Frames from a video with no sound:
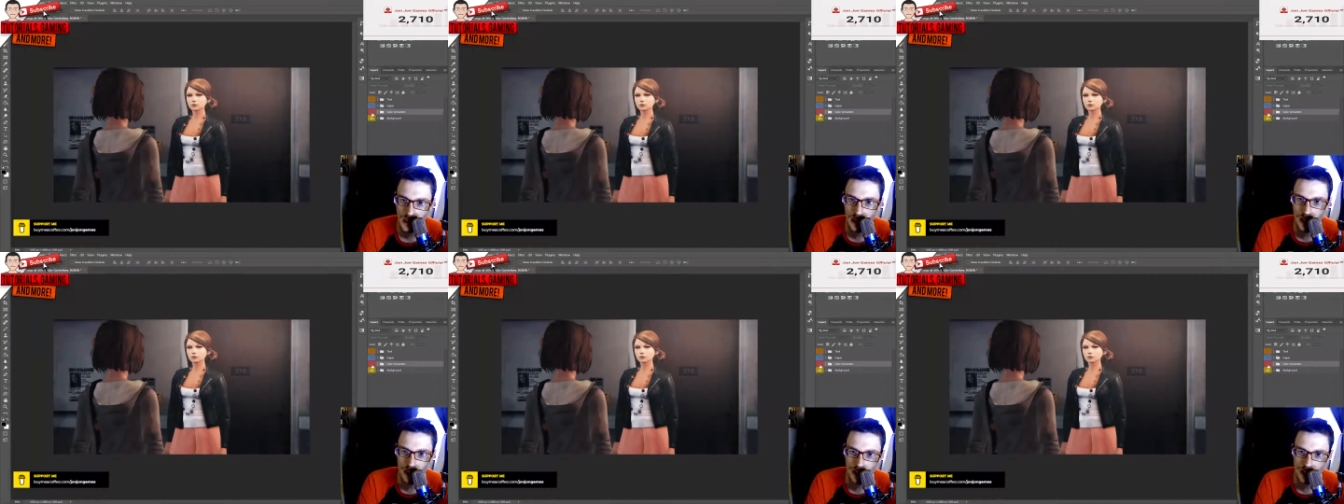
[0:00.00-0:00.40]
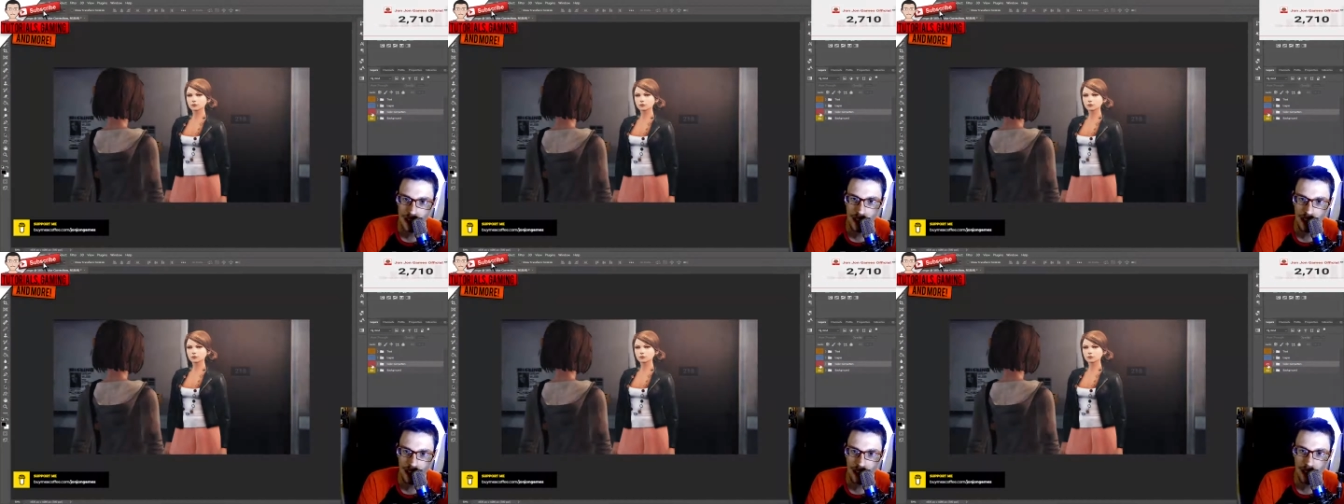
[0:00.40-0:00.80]
See a
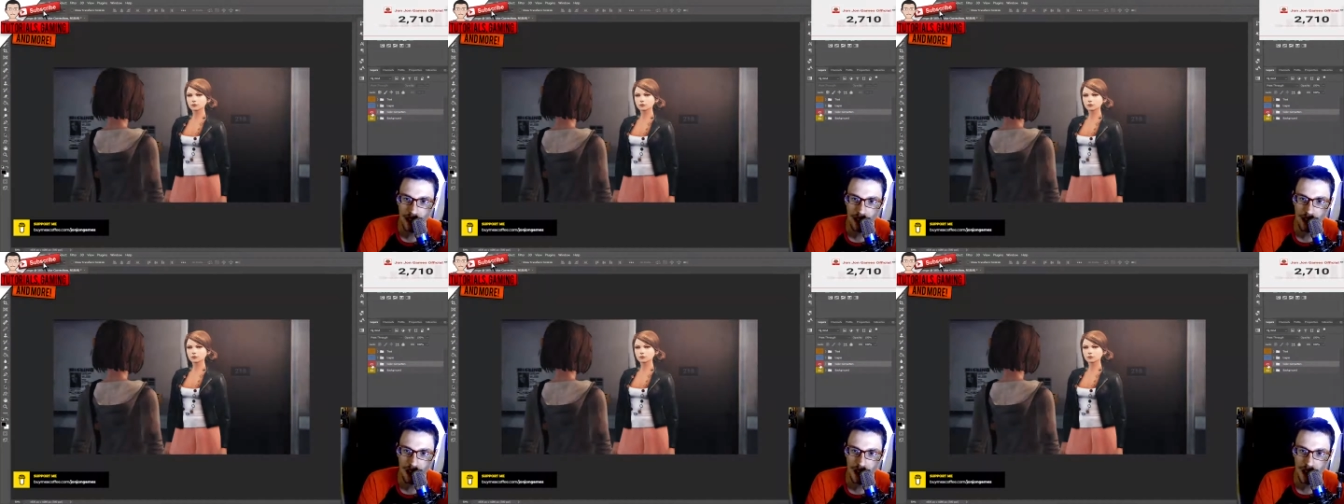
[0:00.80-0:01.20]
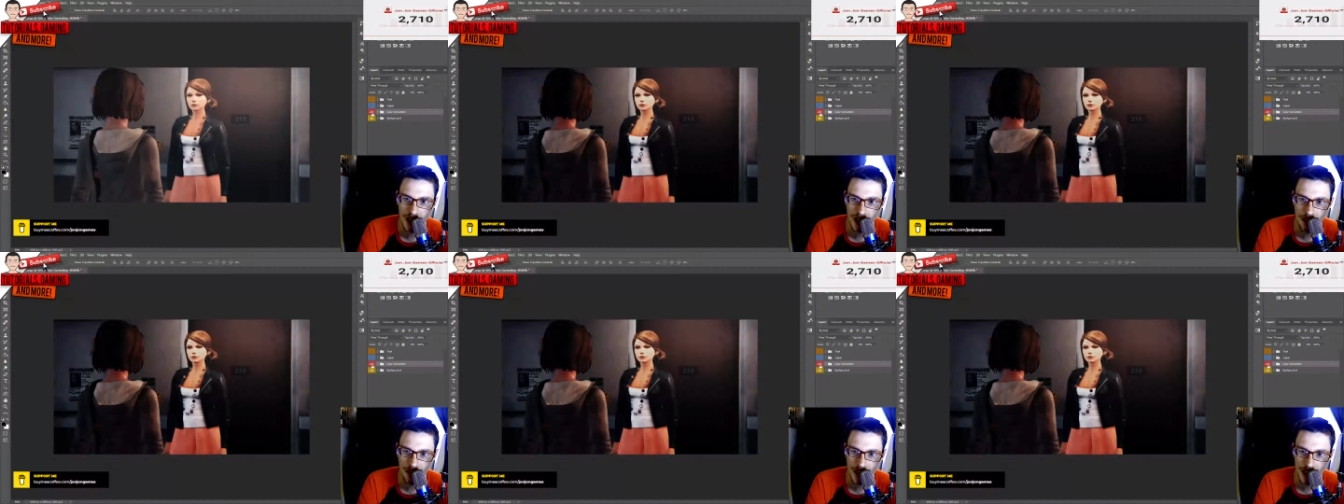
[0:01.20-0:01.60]
huge
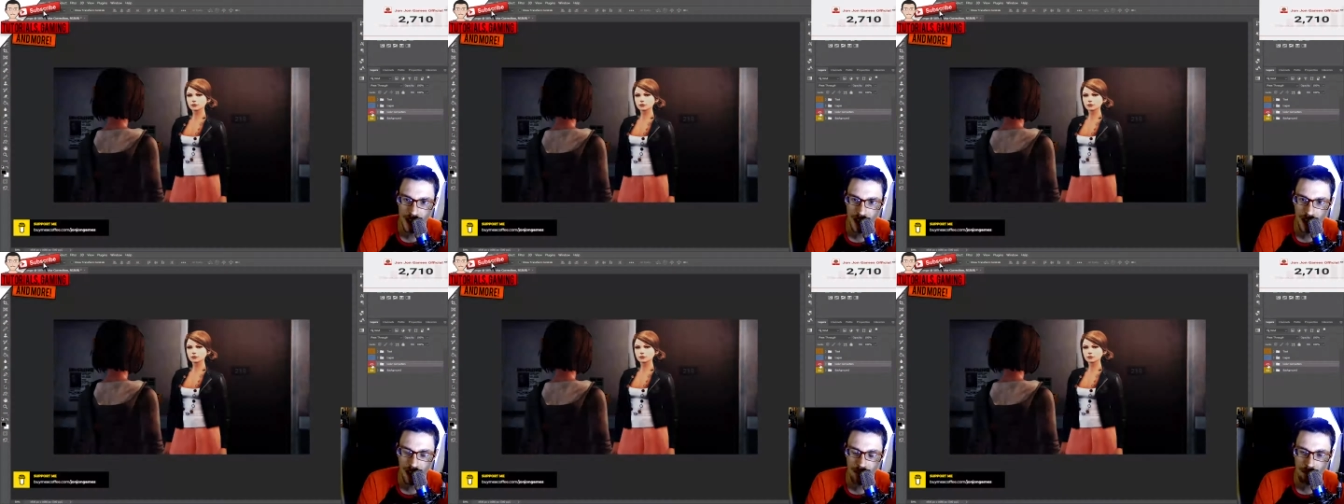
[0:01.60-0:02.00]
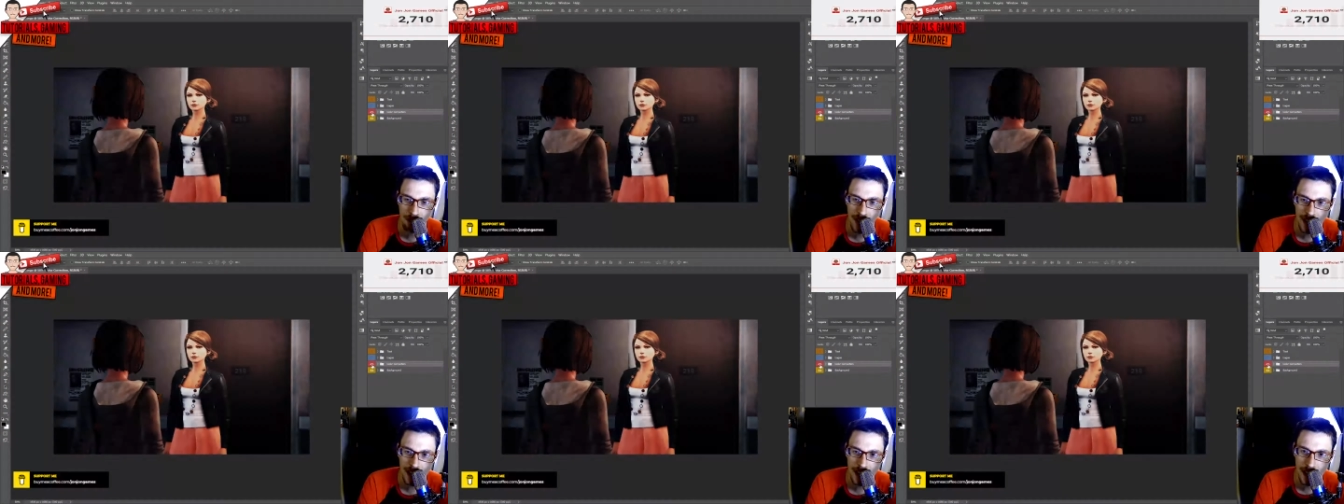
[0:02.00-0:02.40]
difference it
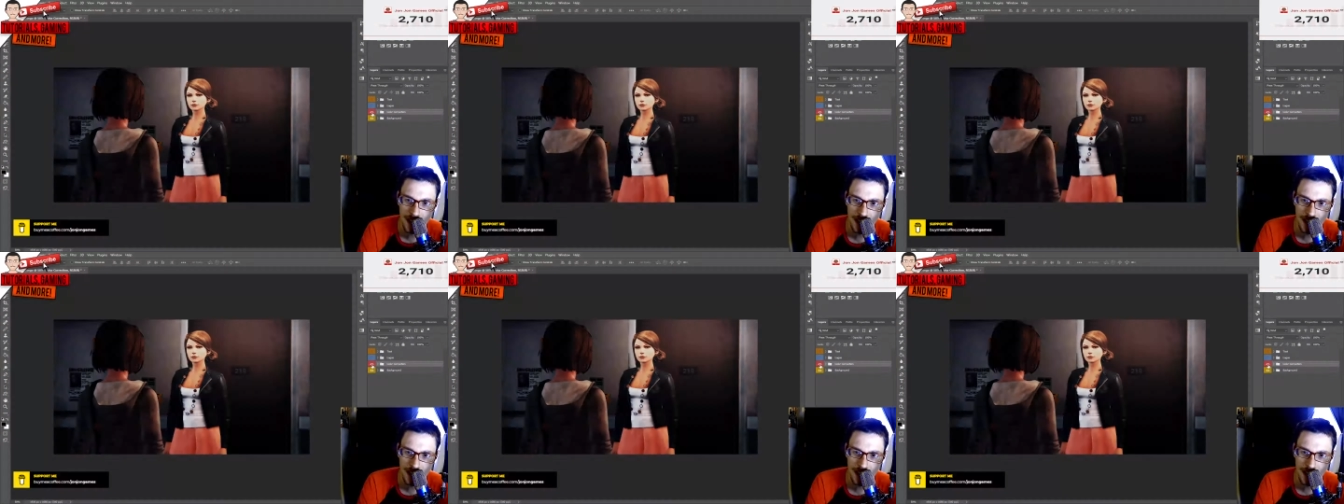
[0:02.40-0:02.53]
made?